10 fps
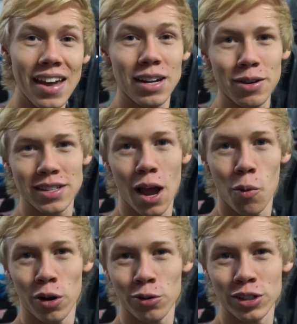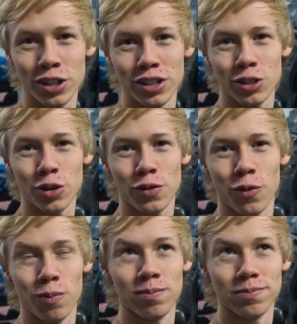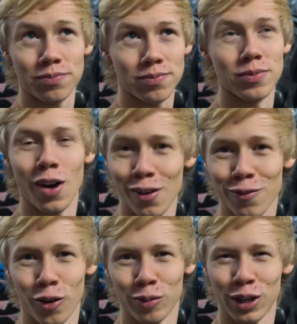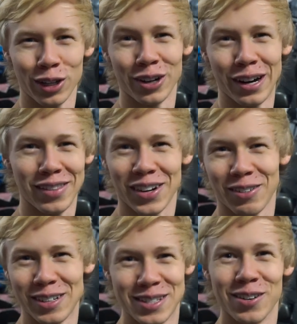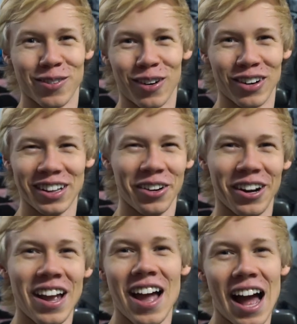Anyways, I want to return it to its not former glory. There was no former glory.